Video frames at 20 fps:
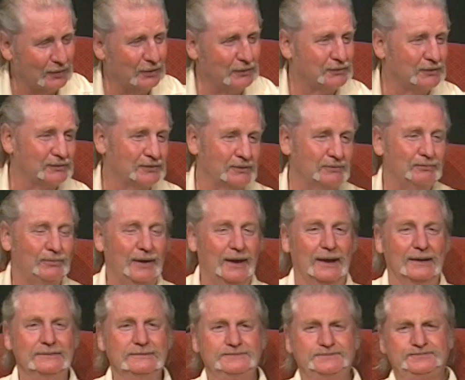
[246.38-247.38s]
this isn't
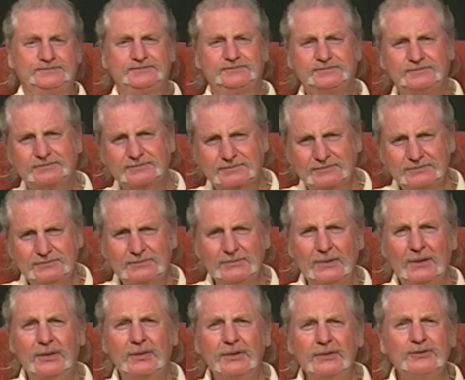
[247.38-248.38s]
bad.
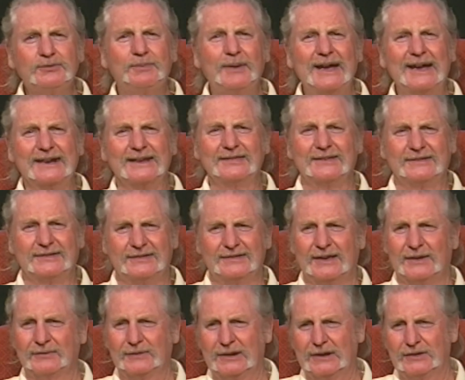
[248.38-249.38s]
This is back in the
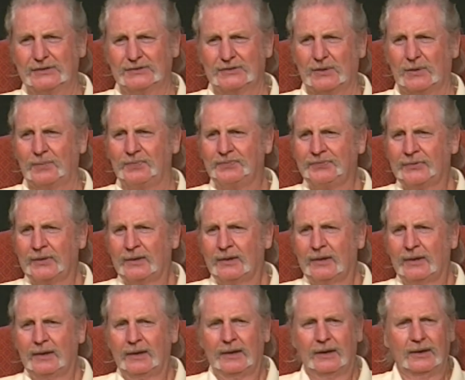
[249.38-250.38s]
70s, so
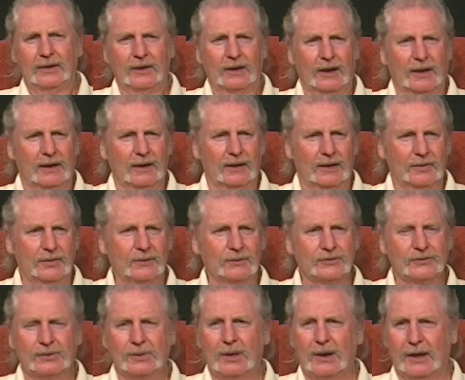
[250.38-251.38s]
there
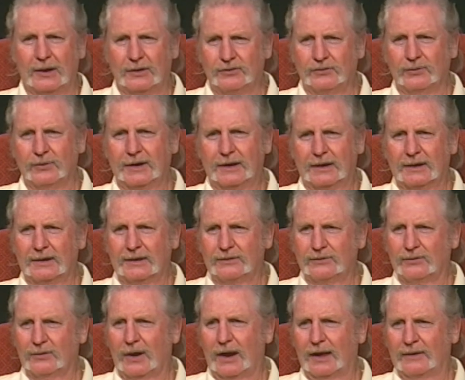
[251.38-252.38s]
was a lot of drinking and
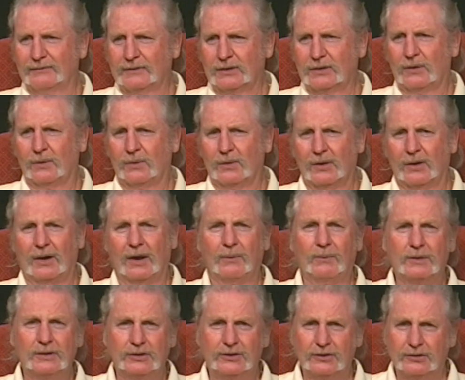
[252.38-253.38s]
driving going on,
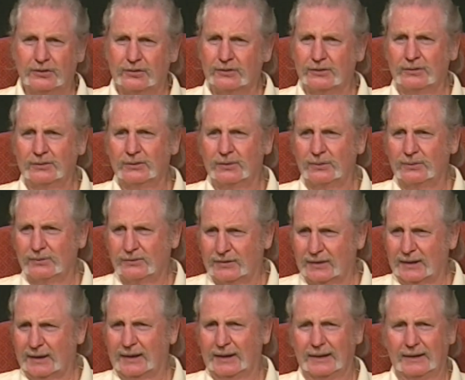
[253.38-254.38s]
which you shouldn't do
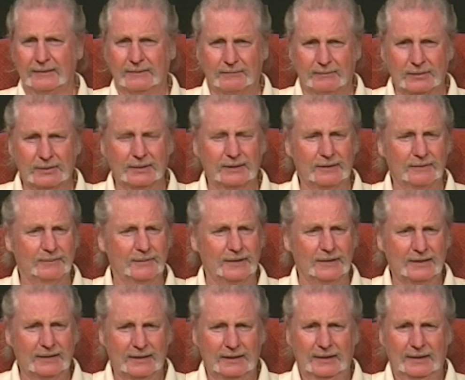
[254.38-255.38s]
today, believe me.